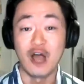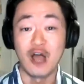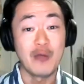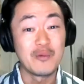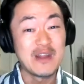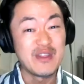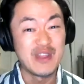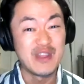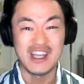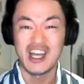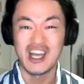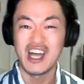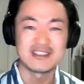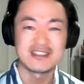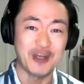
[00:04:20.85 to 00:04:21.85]
I read the
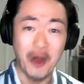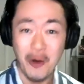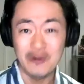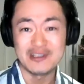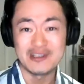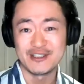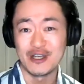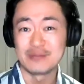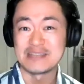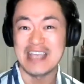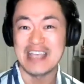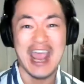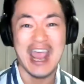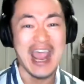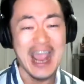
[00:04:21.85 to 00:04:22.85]
Cuts horoscopes
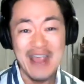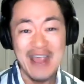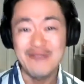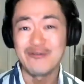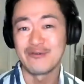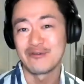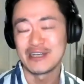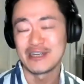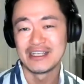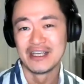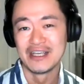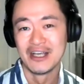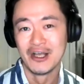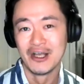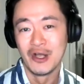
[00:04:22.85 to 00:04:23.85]
every
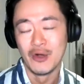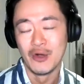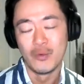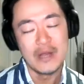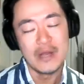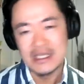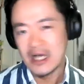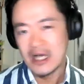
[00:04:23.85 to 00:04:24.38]
week.